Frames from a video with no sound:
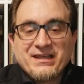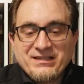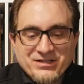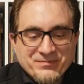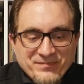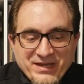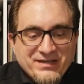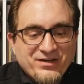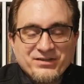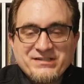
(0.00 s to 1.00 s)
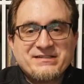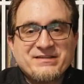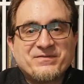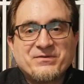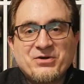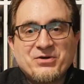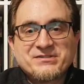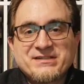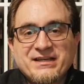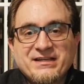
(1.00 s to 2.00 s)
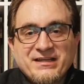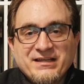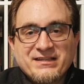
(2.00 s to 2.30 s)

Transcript: and you can make all these different holes that,